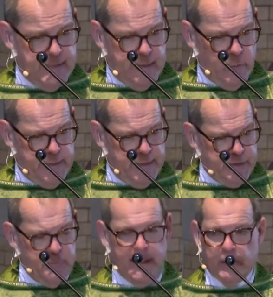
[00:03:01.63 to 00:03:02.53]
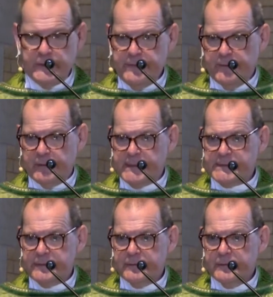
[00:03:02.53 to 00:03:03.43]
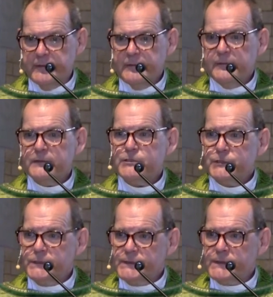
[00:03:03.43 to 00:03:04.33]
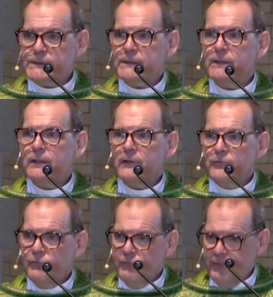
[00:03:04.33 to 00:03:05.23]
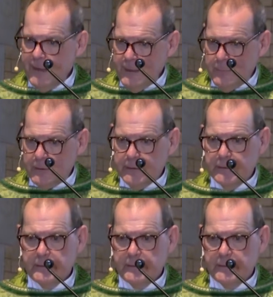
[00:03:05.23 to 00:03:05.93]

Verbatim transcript: thing we hear about in the lesson? Jesus' family.